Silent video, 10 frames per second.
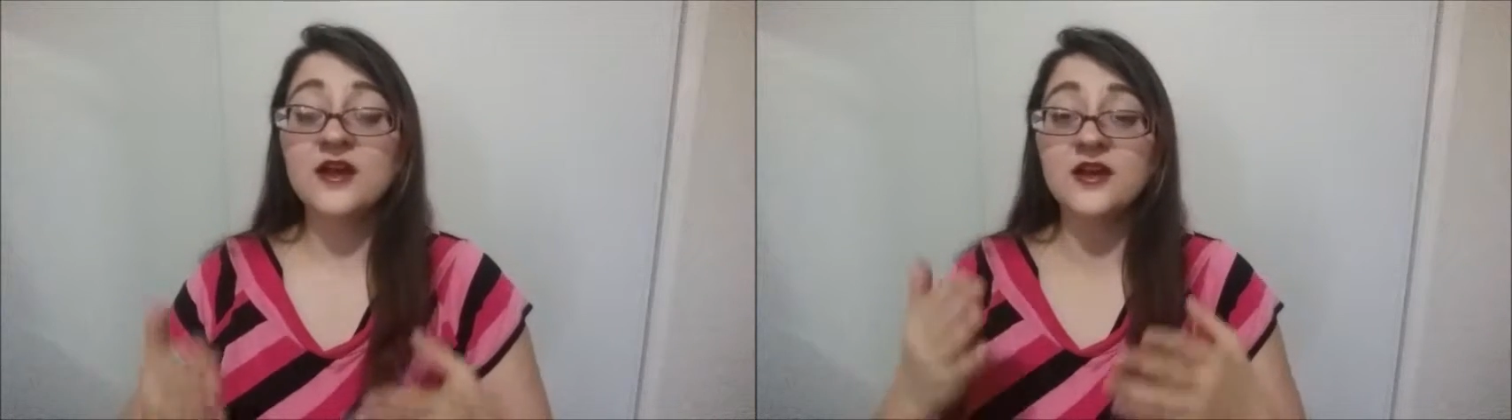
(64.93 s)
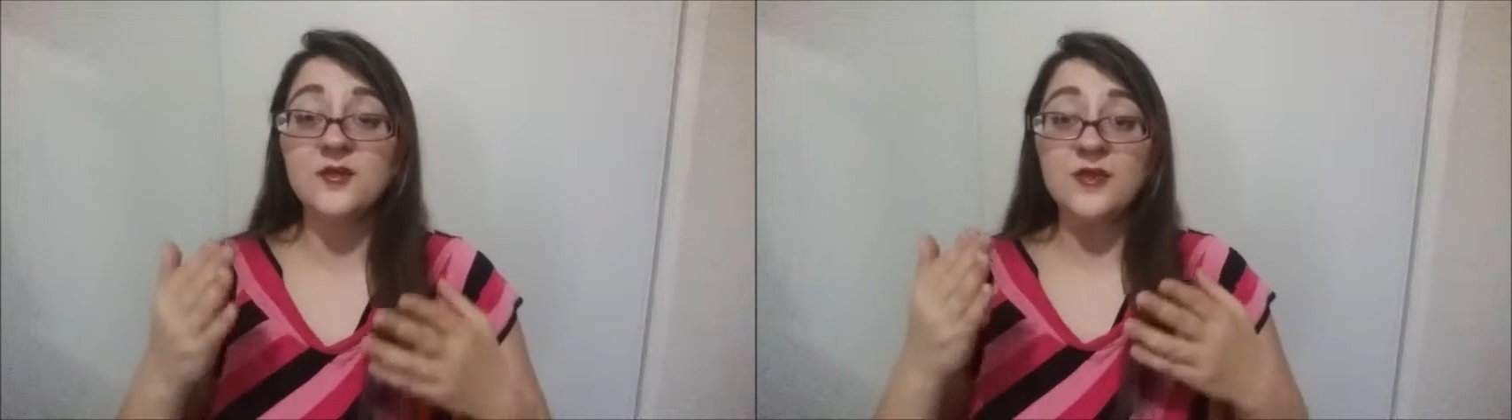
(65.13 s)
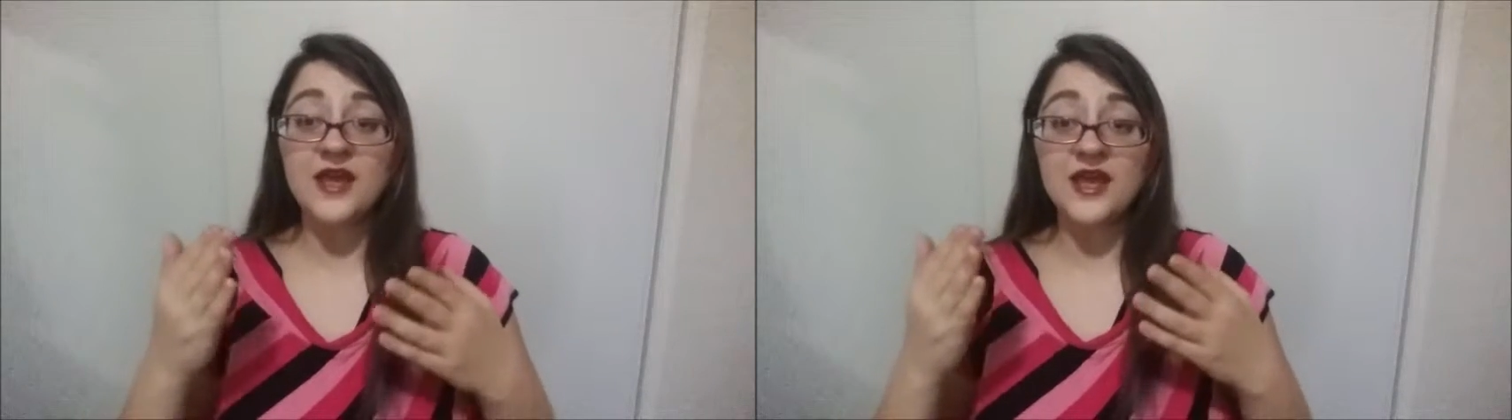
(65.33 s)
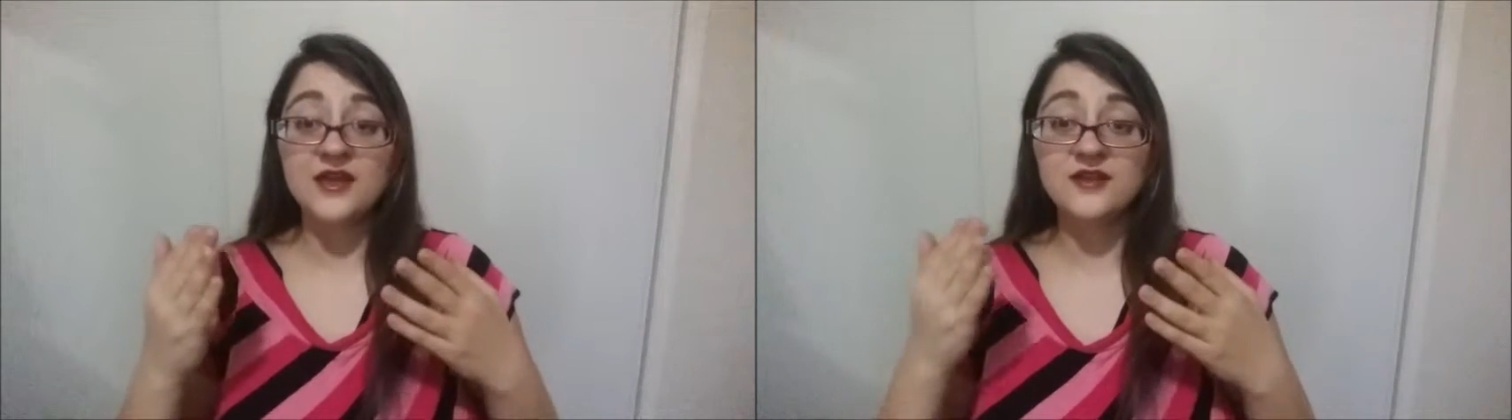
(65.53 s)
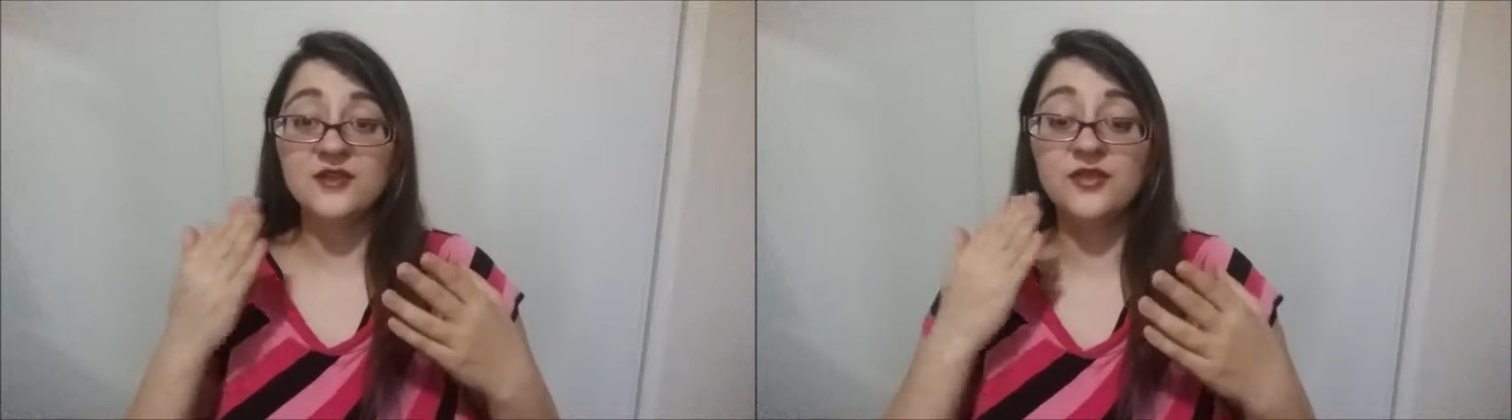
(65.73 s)
um,
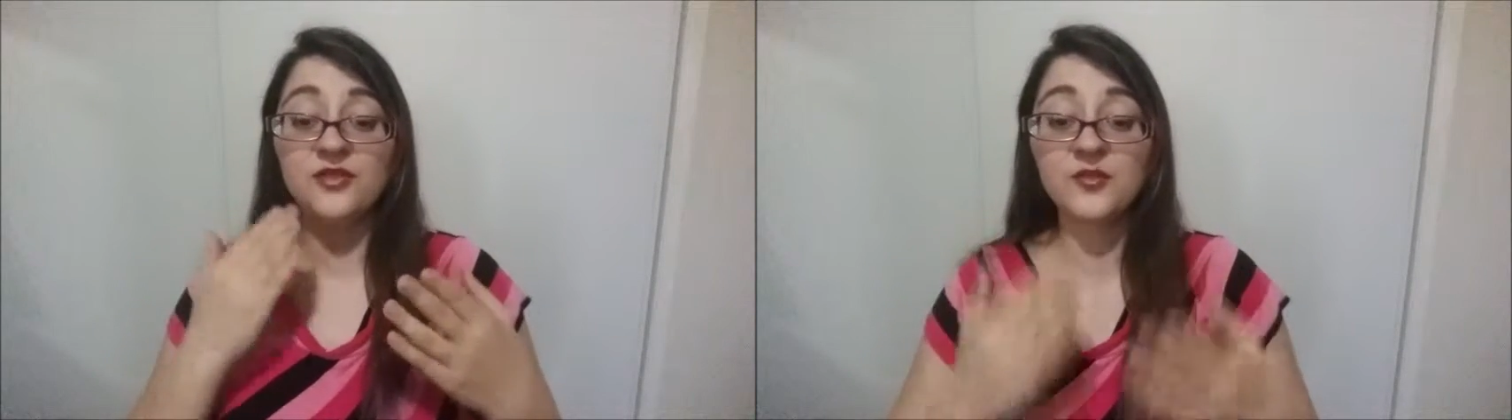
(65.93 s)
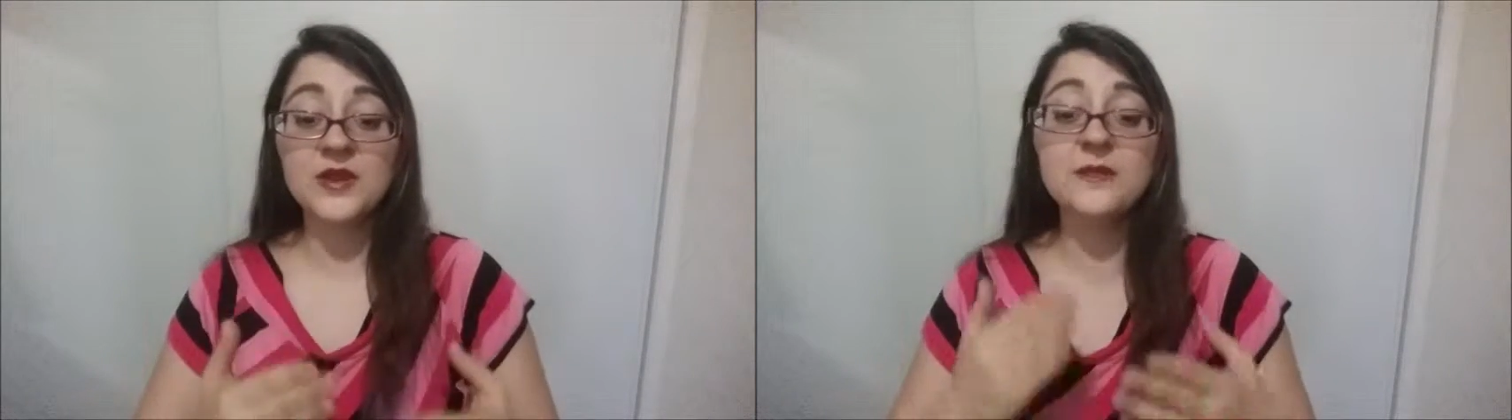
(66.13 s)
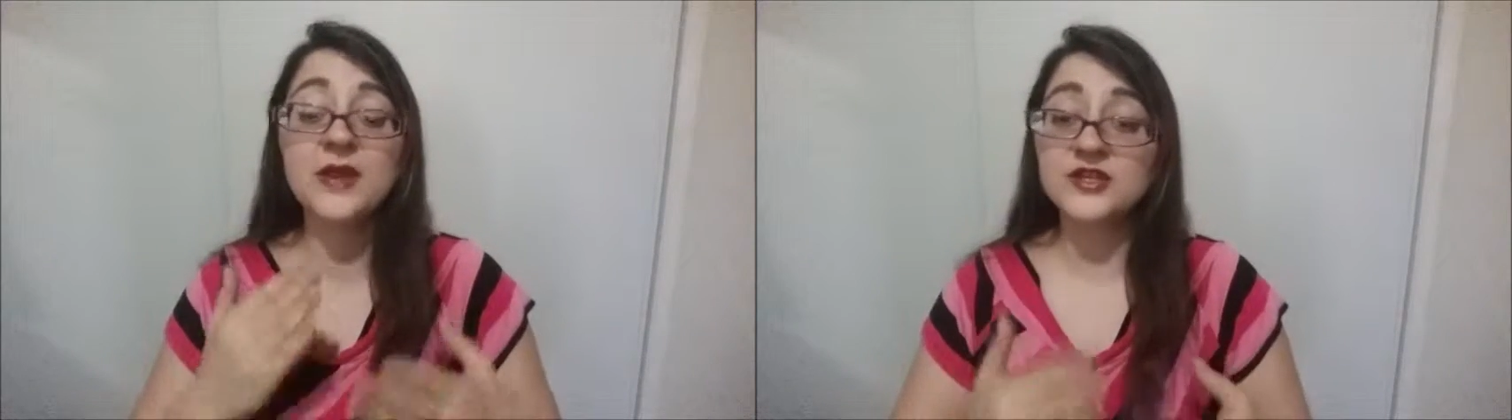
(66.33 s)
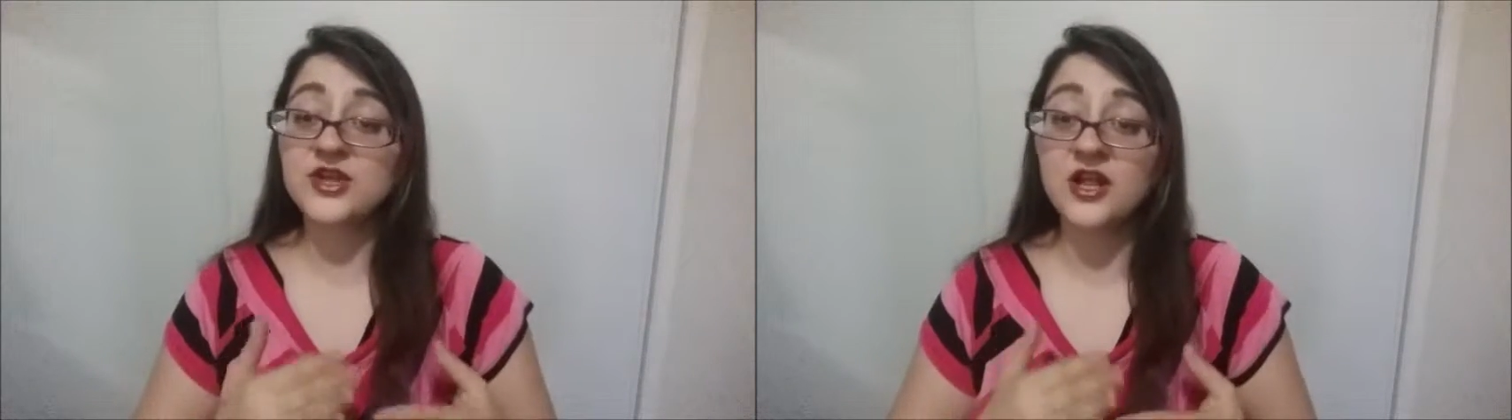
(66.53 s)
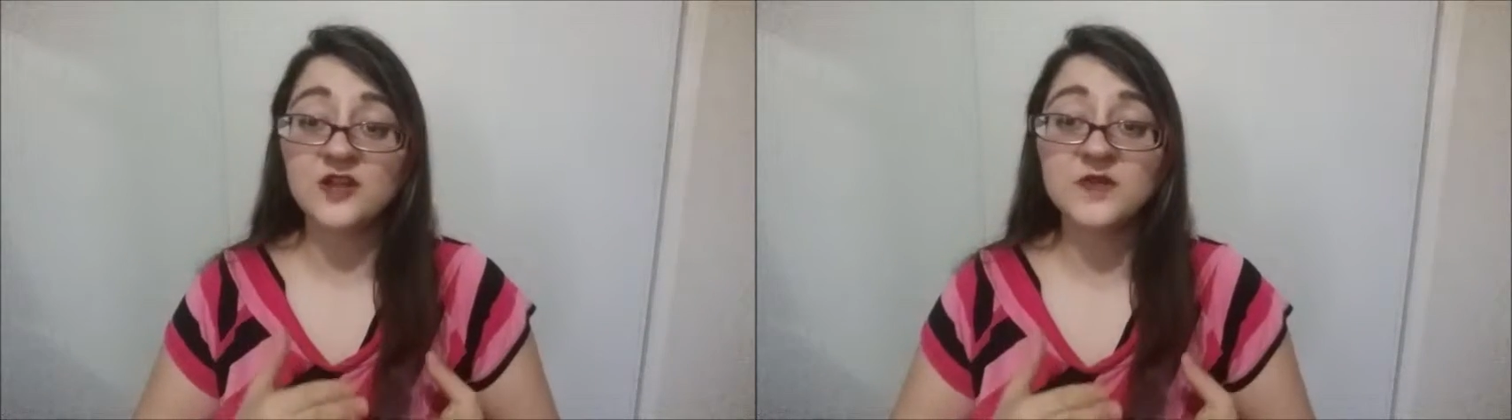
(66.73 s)
and the three
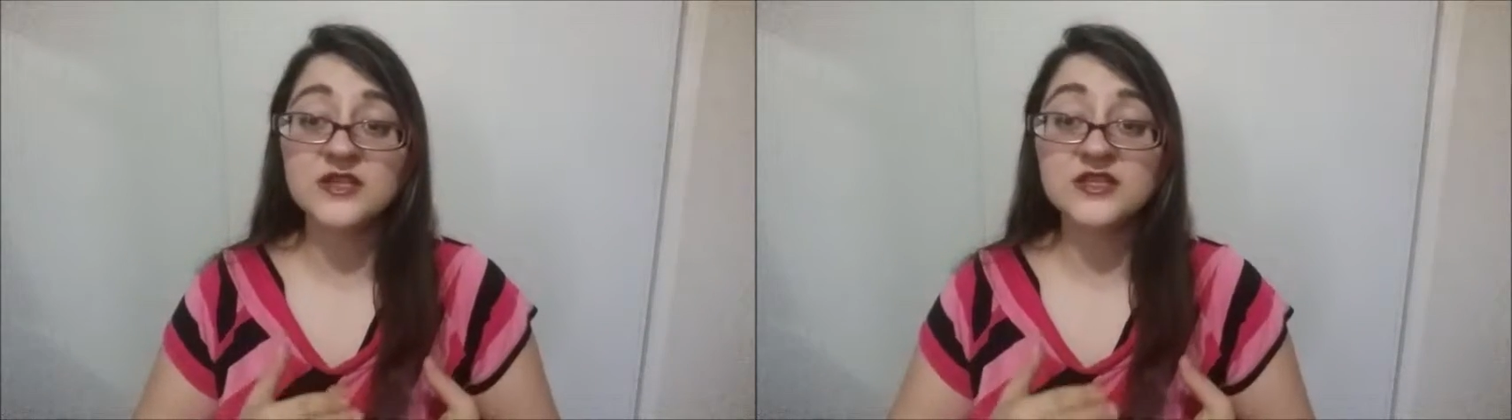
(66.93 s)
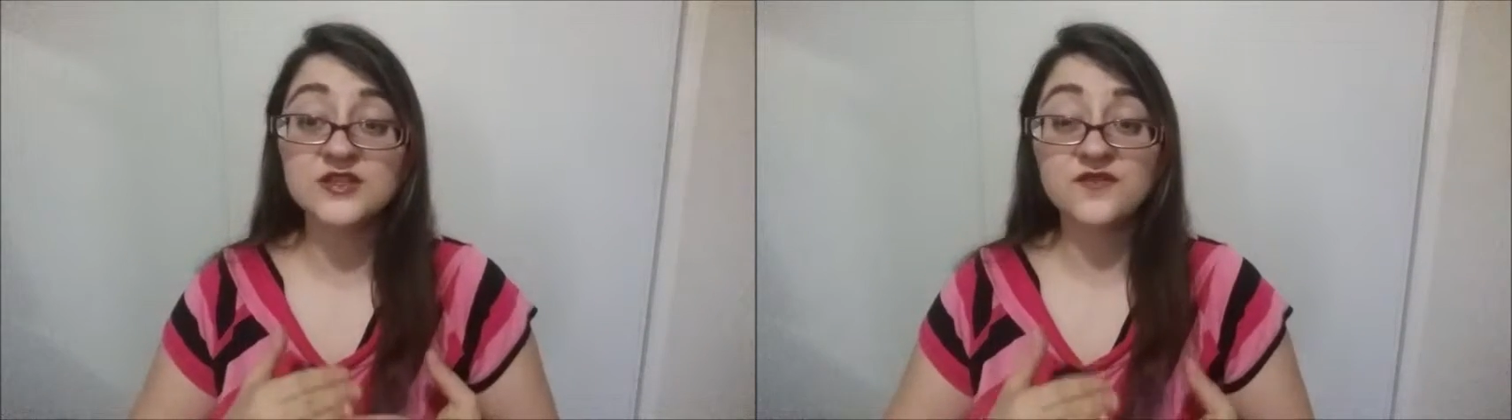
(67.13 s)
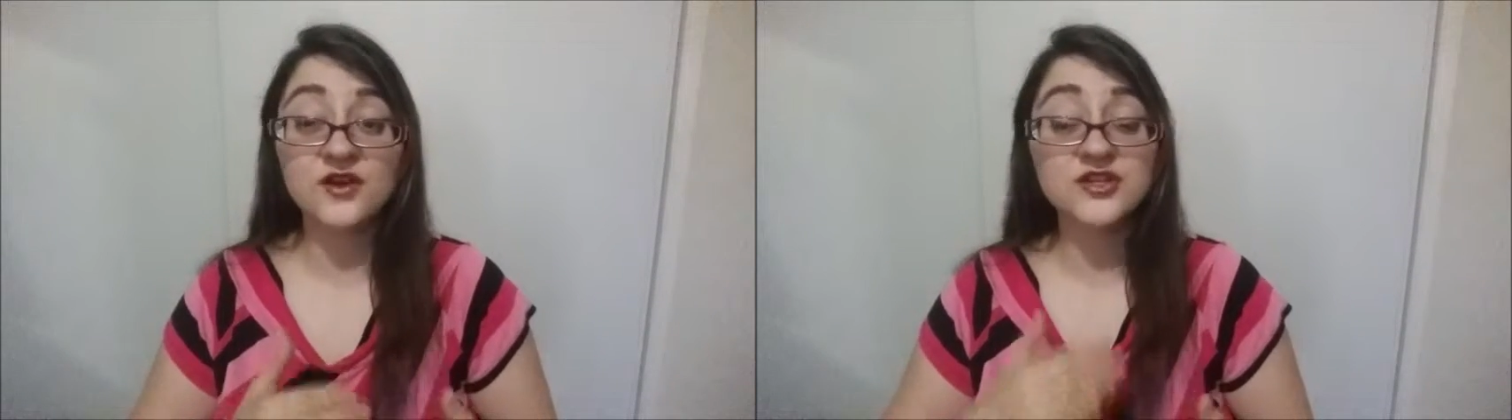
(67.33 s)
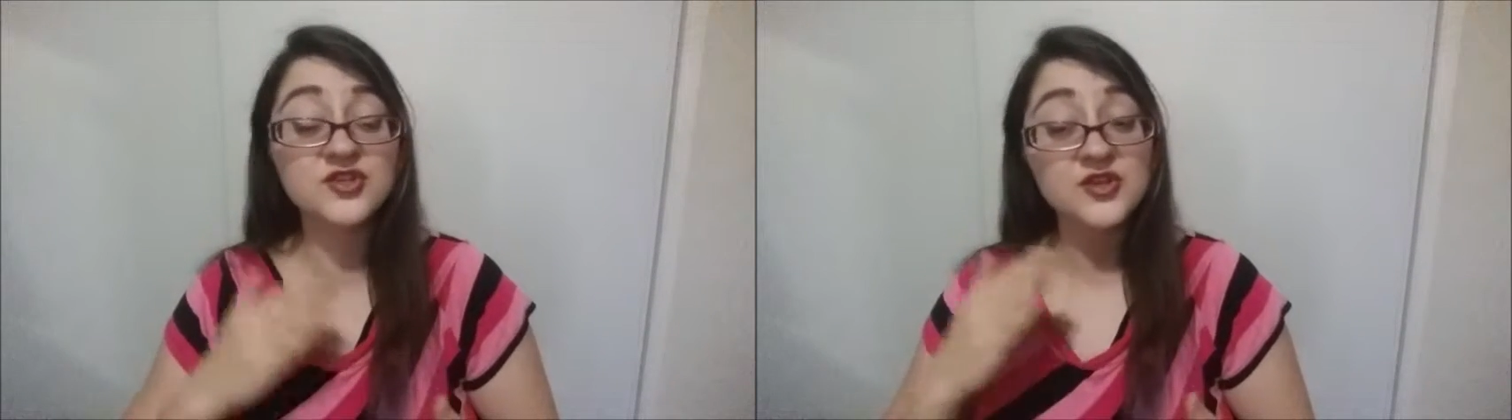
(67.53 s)
major elements as far as